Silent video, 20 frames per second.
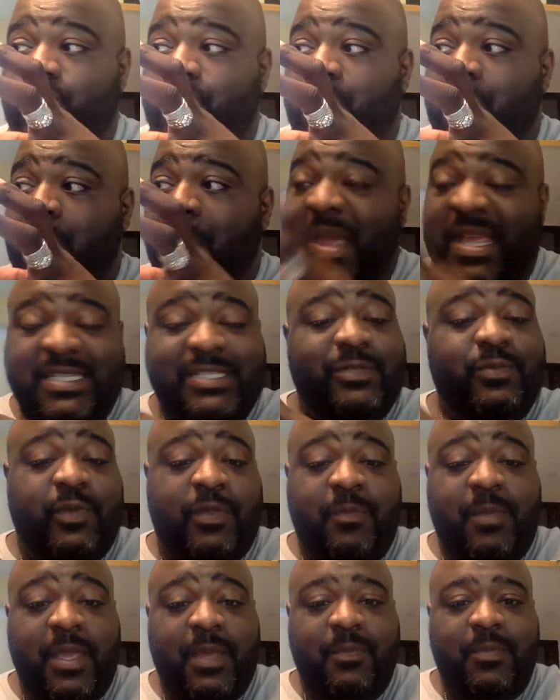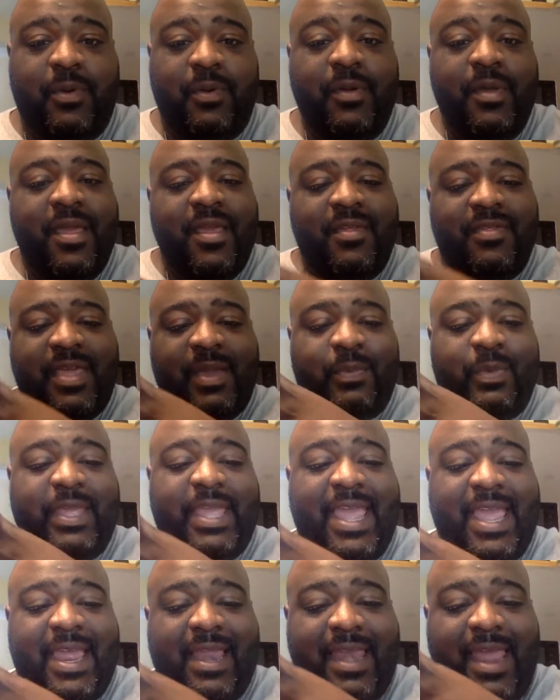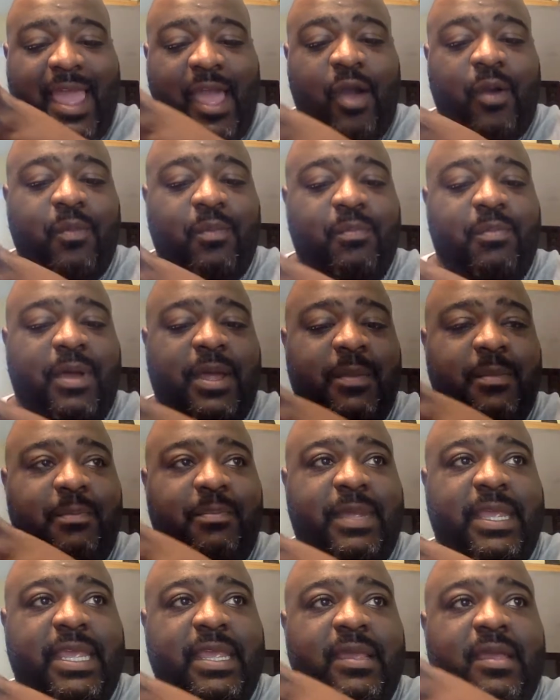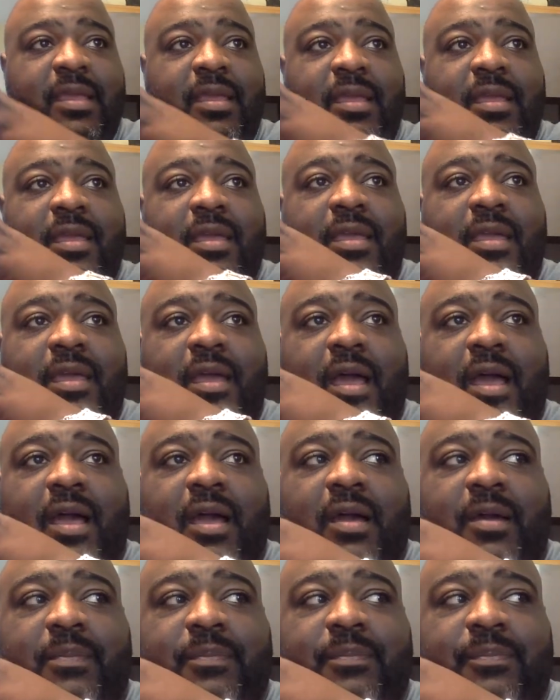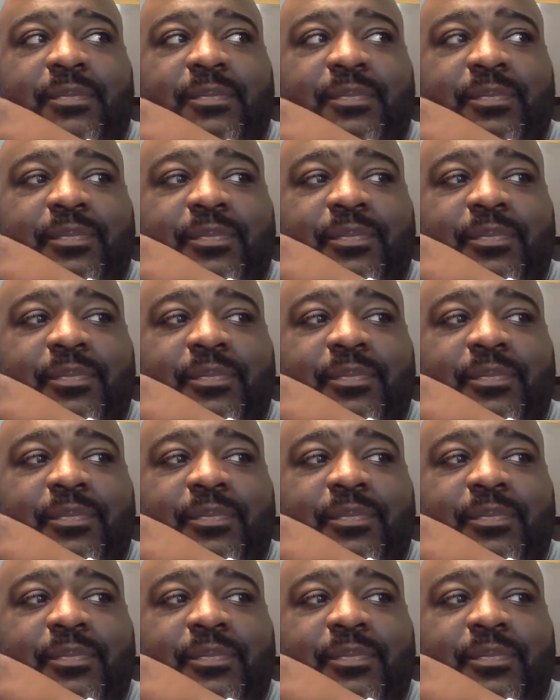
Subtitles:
mixed with people that we can't help but um,